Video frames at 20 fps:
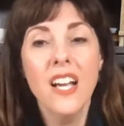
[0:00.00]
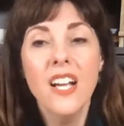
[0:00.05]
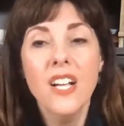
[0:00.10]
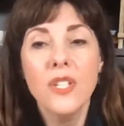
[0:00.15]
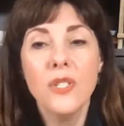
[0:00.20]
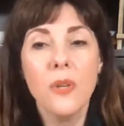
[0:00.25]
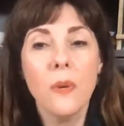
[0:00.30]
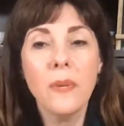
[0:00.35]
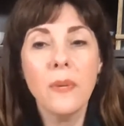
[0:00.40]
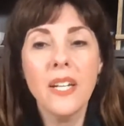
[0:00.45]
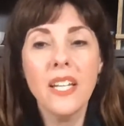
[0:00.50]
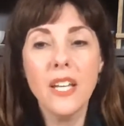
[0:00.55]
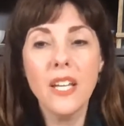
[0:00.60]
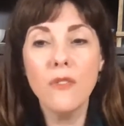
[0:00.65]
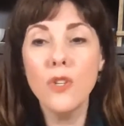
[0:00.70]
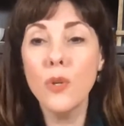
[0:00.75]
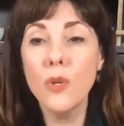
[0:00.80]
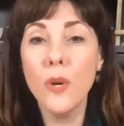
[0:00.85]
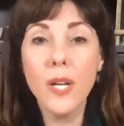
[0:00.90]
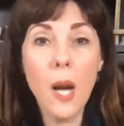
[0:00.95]
So I'm going to give
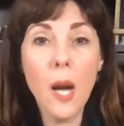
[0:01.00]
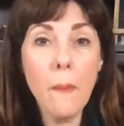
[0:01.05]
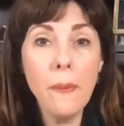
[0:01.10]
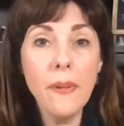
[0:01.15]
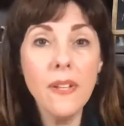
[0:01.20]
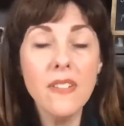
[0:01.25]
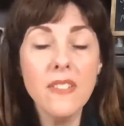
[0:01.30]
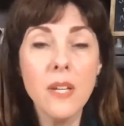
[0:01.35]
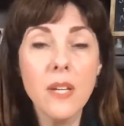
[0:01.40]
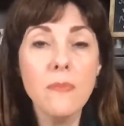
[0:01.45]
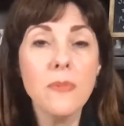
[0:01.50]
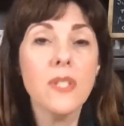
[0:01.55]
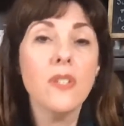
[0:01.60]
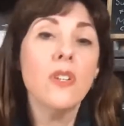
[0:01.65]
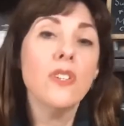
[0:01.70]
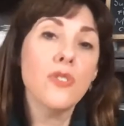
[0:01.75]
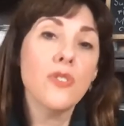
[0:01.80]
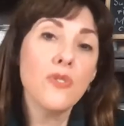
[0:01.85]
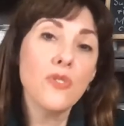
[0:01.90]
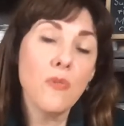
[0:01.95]
you a couple of tips and
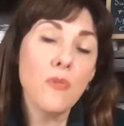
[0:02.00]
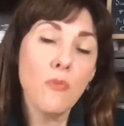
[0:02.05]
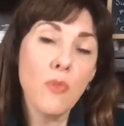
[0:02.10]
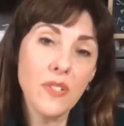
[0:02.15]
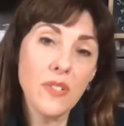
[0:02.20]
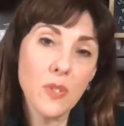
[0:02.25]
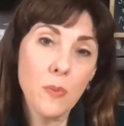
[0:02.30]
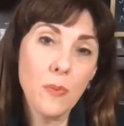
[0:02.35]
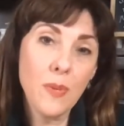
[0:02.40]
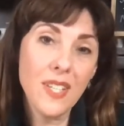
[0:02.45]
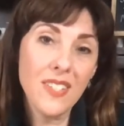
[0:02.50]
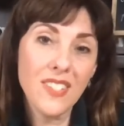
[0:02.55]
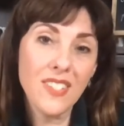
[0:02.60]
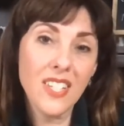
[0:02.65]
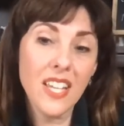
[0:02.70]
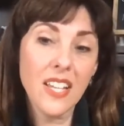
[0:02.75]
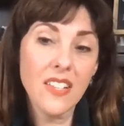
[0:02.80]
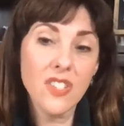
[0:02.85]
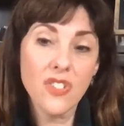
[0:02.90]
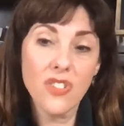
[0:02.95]
also some recipes to
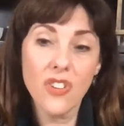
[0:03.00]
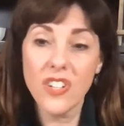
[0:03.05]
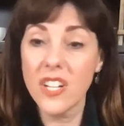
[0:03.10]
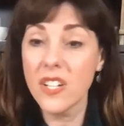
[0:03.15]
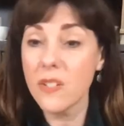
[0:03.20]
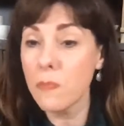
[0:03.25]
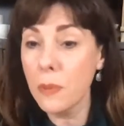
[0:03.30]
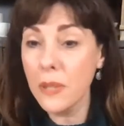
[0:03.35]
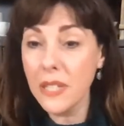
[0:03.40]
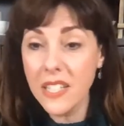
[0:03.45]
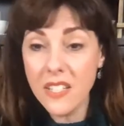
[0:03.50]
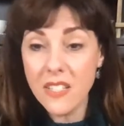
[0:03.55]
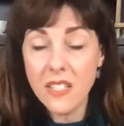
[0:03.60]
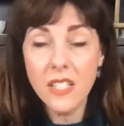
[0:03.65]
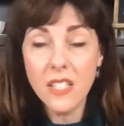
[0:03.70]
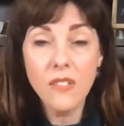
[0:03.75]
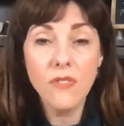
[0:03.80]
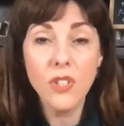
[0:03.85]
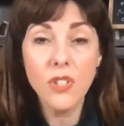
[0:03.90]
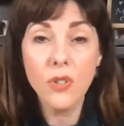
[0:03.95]
get started. Please
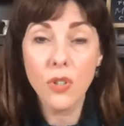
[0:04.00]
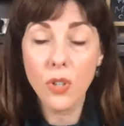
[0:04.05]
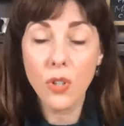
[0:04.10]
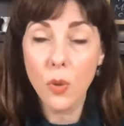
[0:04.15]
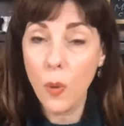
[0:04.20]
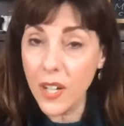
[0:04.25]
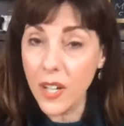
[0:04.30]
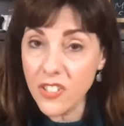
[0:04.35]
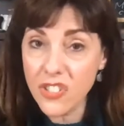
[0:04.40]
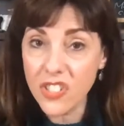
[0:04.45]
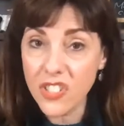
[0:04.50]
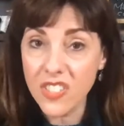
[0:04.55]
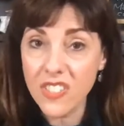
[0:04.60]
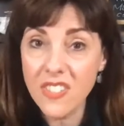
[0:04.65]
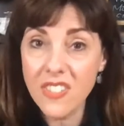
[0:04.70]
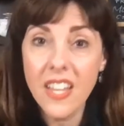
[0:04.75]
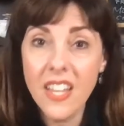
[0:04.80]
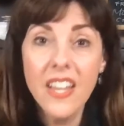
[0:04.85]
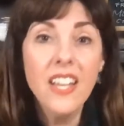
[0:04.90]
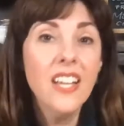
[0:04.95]
leave your questions.